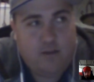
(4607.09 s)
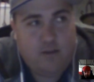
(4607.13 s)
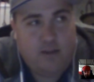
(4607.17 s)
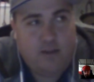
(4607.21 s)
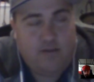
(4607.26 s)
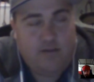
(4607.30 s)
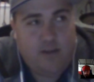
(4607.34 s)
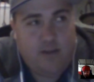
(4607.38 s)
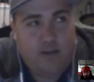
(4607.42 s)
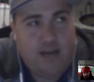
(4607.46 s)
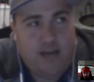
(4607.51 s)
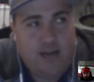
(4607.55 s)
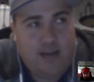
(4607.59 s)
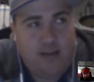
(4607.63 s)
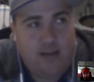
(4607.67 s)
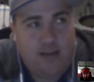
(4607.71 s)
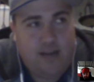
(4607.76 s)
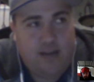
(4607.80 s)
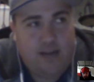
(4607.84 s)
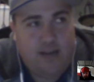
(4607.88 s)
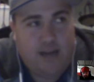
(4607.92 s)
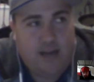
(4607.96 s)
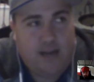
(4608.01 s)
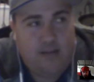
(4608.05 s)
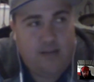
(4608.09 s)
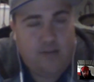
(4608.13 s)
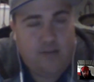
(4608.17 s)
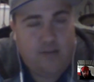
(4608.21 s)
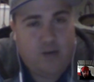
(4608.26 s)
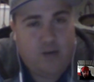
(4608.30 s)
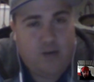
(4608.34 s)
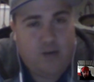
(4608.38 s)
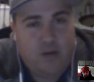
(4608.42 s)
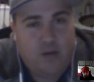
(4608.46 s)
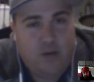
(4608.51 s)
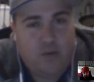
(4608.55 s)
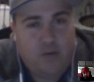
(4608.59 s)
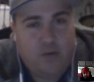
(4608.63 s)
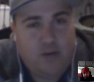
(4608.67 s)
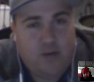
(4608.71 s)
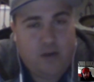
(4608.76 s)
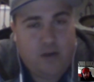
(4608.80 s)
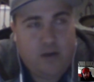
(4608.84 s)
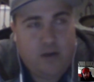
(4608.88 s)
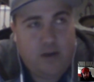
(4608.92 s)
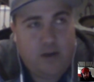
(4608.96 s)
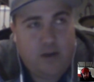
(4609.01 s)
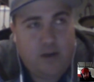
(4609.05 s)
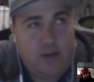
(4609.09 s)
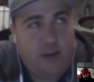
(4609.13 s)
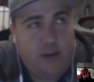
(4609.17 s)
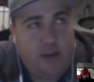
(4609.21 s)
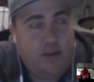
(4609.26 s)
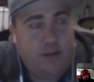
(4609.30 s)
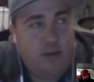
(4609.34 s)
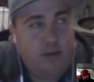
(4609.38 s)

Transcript: they've got that. They've grown up with the hunting